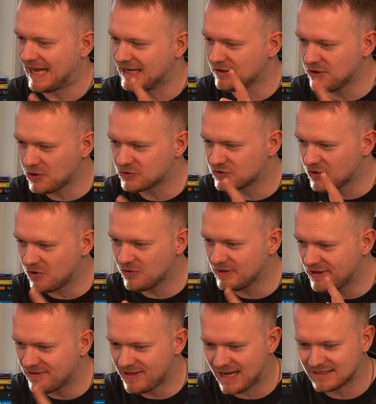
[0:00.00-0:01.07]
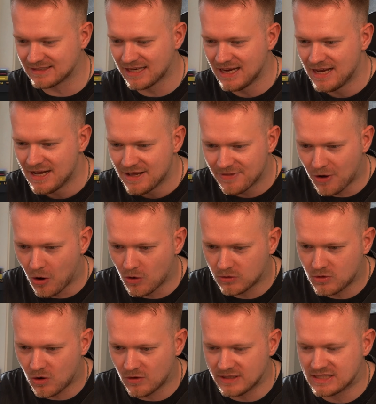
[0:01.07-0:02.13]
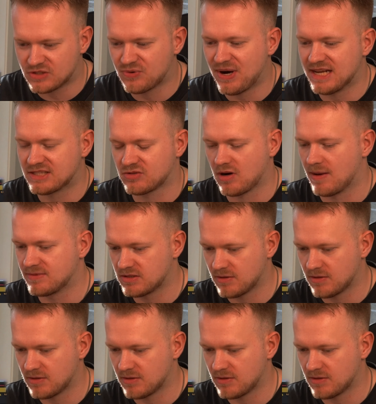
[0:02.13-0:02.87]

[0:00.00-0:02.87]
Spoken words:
and not only that, the whole call is transcribed.